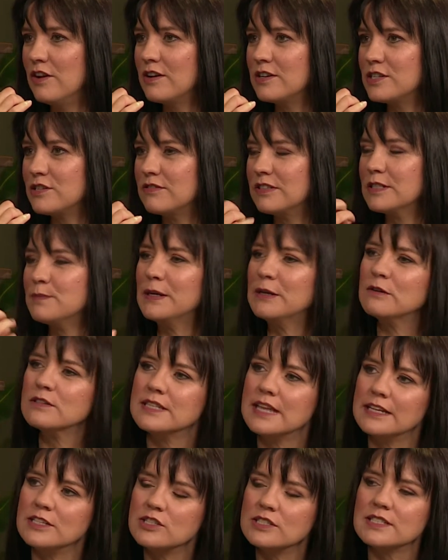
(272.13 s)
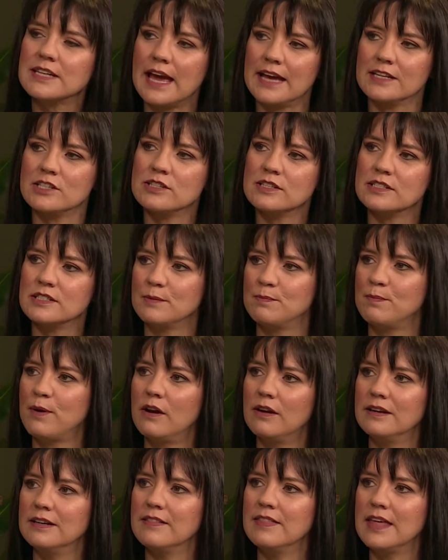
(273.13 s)
nostrils, because that just catches the
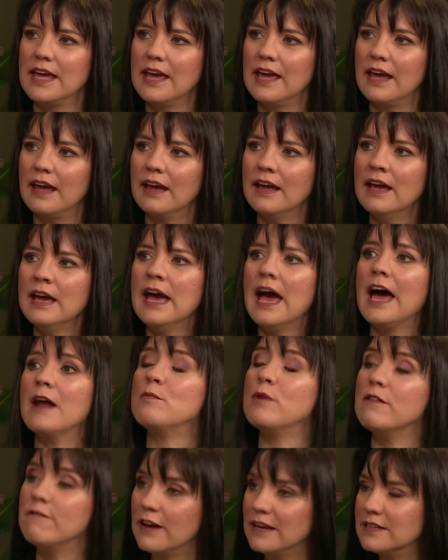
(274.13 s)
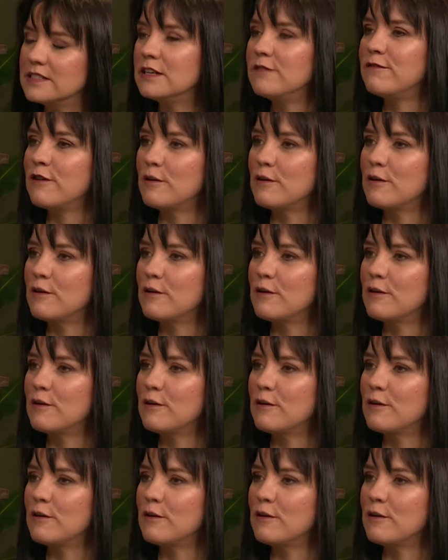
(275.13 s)
pollen in the air and prevents